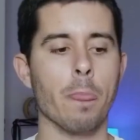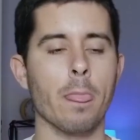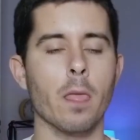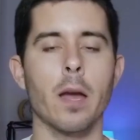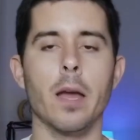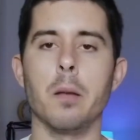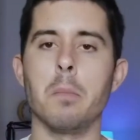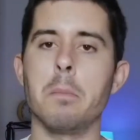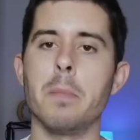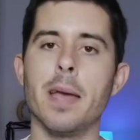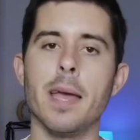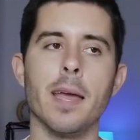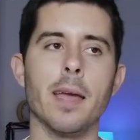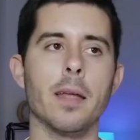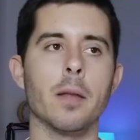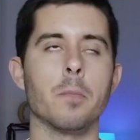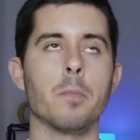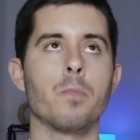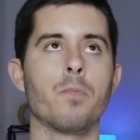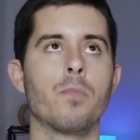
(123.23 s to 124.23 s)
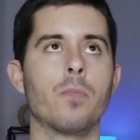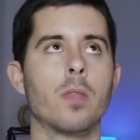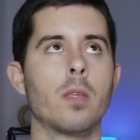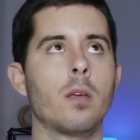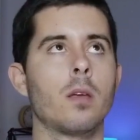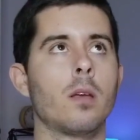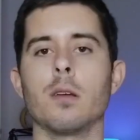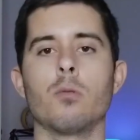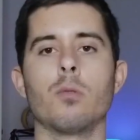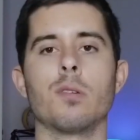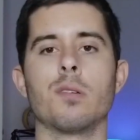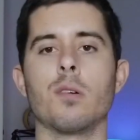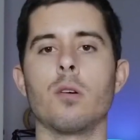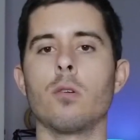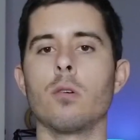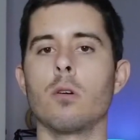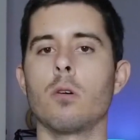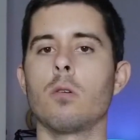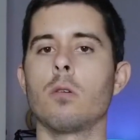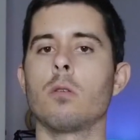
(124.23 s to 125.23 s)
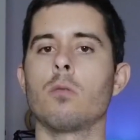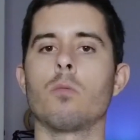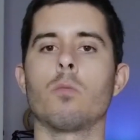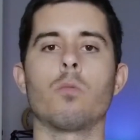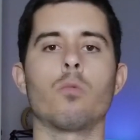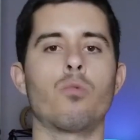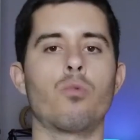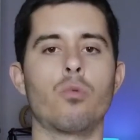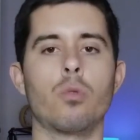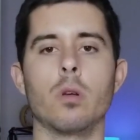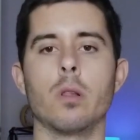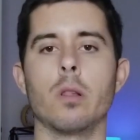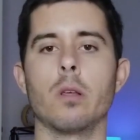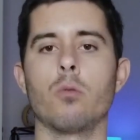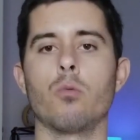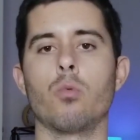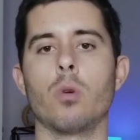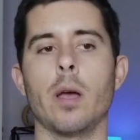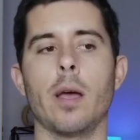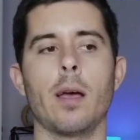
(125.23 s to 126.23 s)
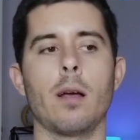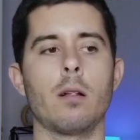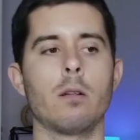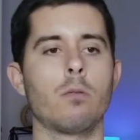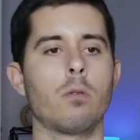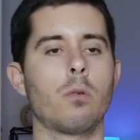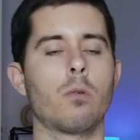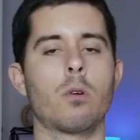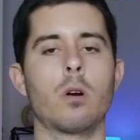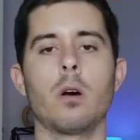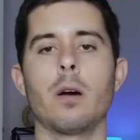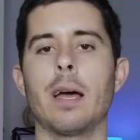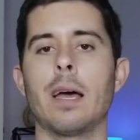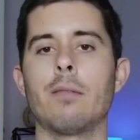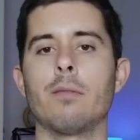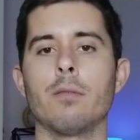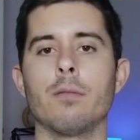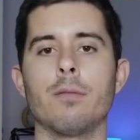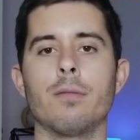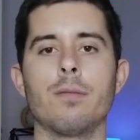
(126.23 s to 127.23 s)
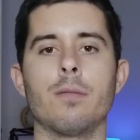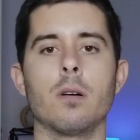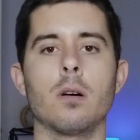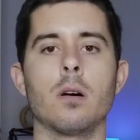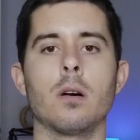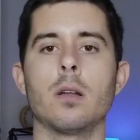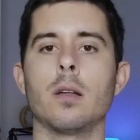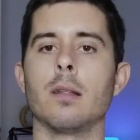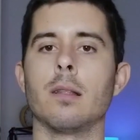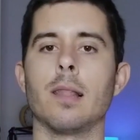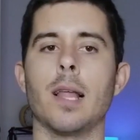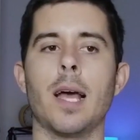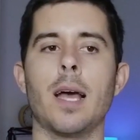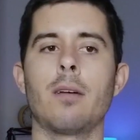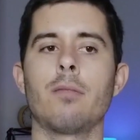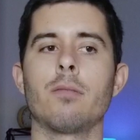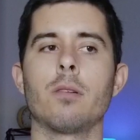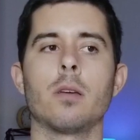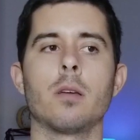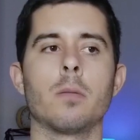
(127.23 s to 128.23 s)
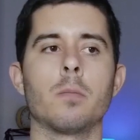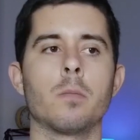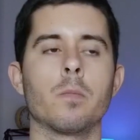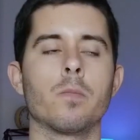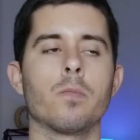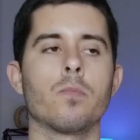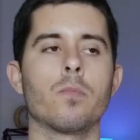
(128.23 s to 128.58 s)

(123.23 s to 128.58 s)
And man, it was all going really well, and we were all having fun and laughing.